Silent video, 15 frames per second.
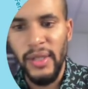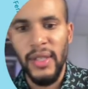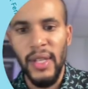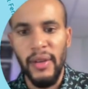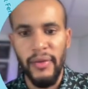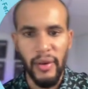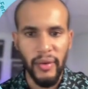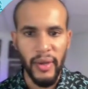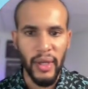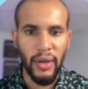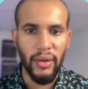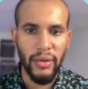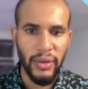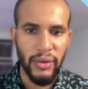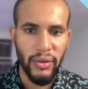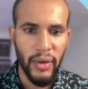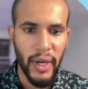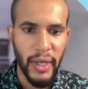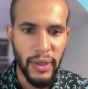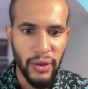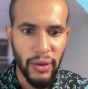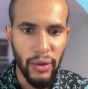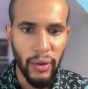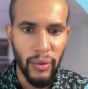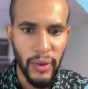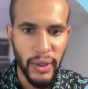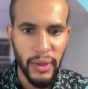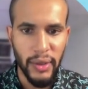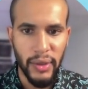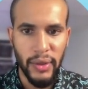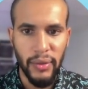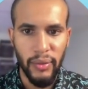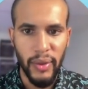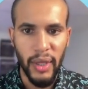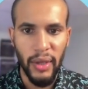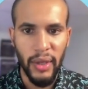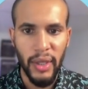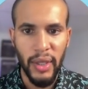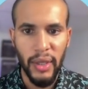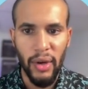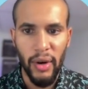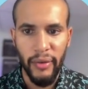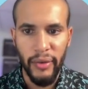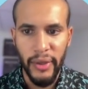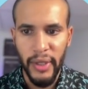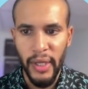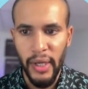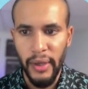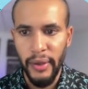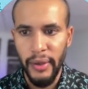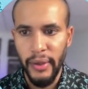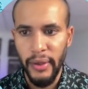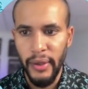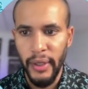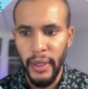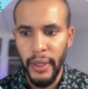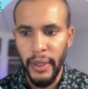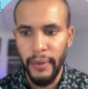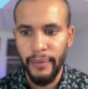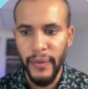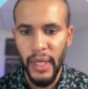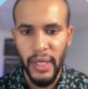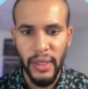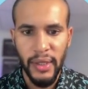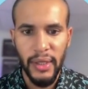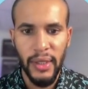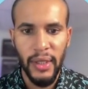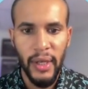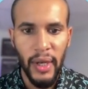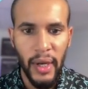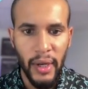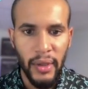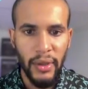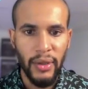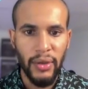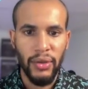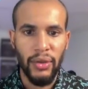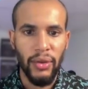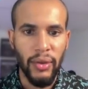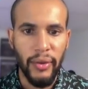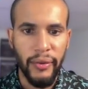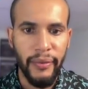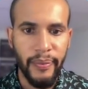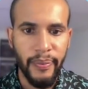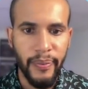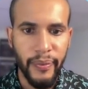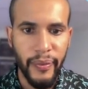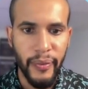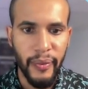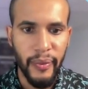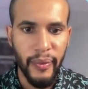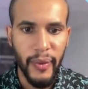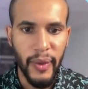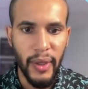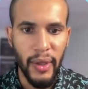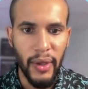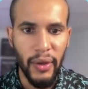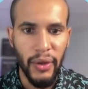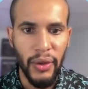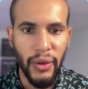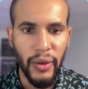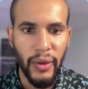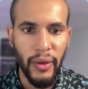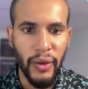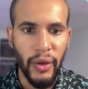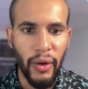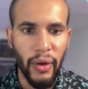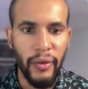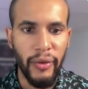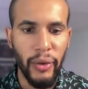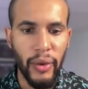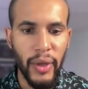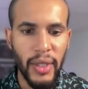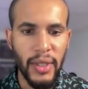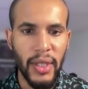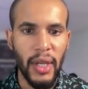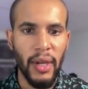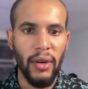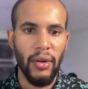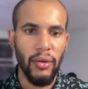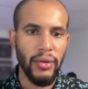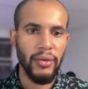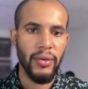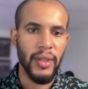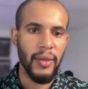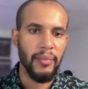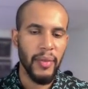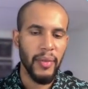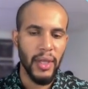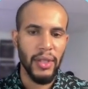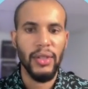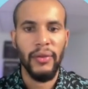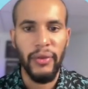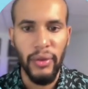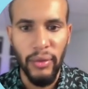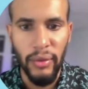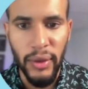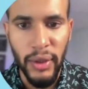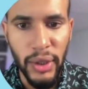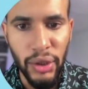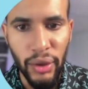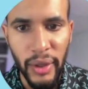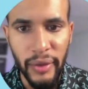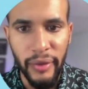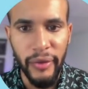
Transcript: to stay very close to high school, which is we're gonna cover that next. So if, if you can stay close to the beach, if you enjoy